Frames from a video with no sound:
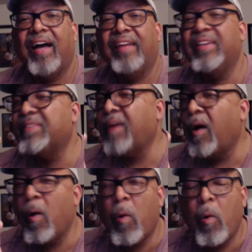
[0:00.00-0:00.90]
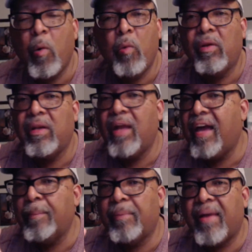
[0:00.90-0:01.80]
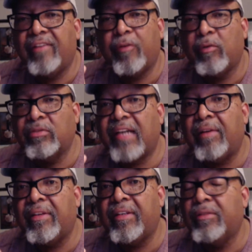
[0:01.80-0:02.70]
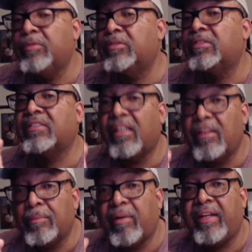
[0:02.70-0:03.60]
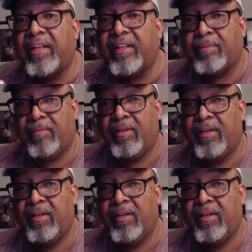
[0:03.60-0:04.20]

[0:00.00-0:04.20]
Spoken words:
there's a whole lot of black folks out here who celebrate him.